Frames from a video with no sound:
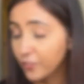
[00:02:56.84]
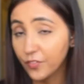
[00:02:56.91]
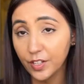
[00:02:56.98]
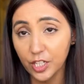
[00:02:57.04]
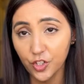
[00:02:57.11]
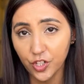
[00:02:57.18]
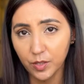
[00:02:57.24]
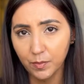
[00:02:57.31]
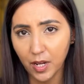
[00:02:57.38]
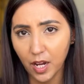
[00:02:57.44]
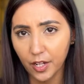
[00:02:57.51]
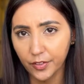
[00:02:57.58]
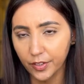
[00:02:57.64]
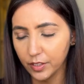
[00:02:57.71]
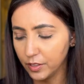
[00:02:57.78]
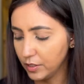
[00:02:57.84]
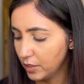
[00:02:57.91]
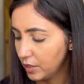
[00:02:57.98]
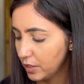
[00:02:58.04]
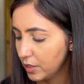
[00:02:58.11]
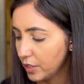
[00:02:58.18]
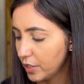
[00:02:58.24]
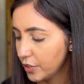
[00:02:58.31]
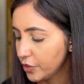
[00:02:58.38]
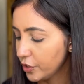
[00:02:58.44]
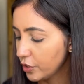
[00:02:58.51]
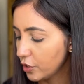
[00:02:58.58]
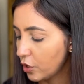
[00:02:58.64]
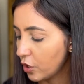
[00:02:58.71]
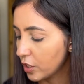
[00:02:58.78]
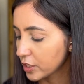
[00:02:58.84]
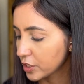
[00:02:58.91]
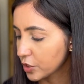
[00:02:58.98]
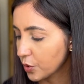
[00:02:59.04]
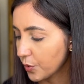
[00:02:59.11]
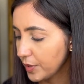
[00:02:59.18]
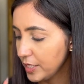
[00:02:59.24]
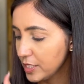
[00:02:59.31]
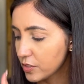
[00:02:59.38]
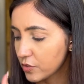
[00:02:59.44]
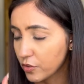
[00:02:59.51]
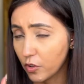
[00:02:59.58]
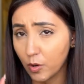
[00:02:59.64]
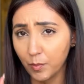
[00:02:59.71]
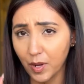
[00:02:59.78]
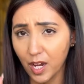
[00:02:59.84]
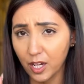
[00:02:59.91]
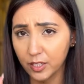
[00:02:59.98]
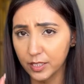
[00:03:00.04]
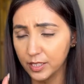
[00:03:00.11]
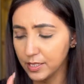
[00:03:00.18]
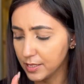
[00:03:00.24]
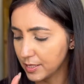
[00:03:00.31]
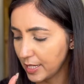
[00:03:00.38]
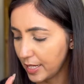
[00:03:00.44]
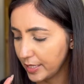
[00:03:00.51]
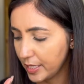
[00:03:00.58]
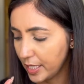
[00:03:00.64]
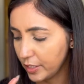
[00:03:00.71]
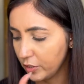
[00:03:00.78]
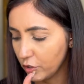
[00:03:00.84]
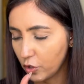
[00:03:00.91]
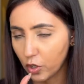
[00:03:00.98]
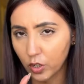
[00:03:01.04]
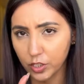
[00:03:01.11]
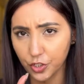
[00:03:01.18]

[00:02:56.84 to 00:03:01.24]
finishing powder you got three strobe powders and then you got